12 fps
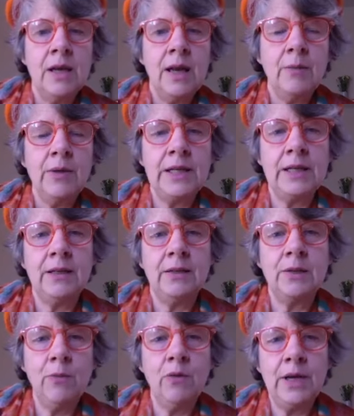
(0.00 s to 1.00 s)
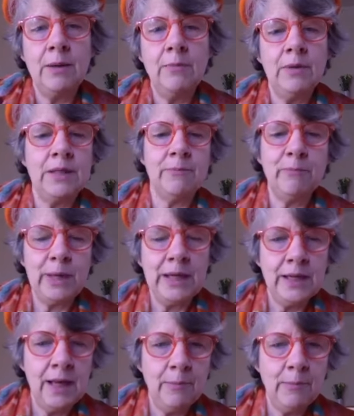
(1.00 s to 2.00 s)
we did small numbers and big
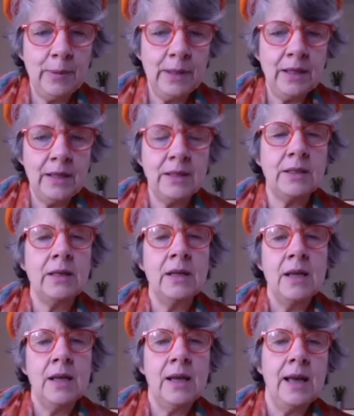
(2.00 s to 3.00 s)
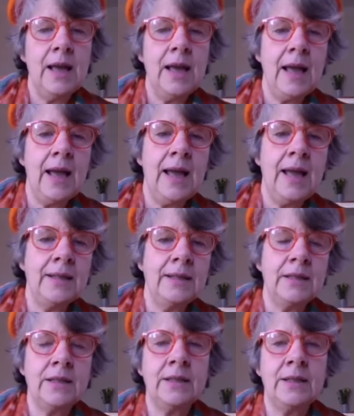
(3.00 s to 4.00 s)
numbers,
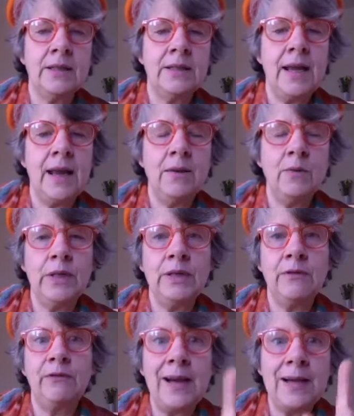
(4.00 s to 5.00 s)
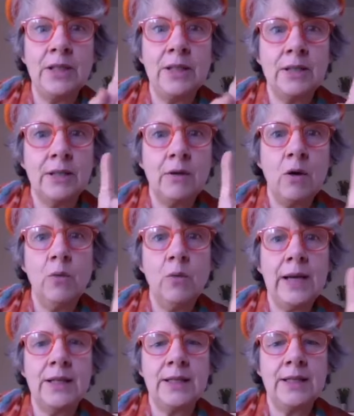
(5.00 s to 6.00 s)
and we did fractions. Oh
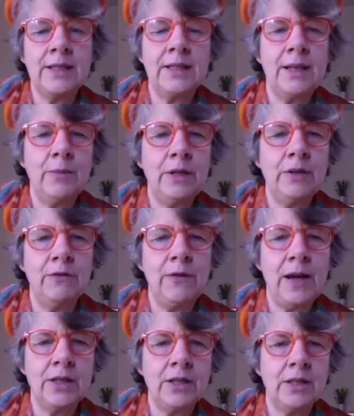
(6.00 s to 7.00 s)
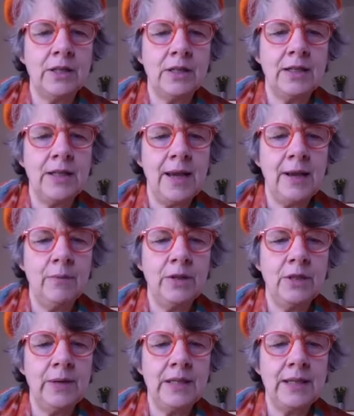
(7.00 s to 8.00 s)
yes, yesterday we did fractions. Today we're
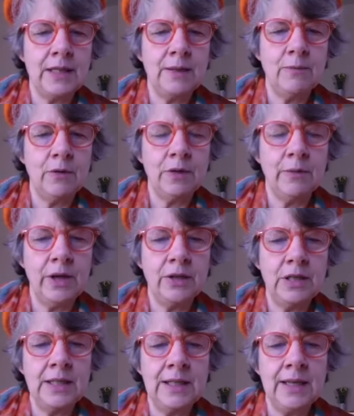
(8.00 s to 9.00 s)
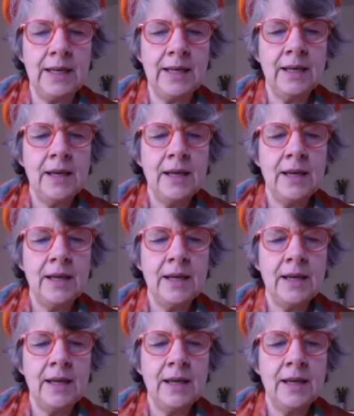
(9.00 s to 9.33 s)
doing decimals. We're going to see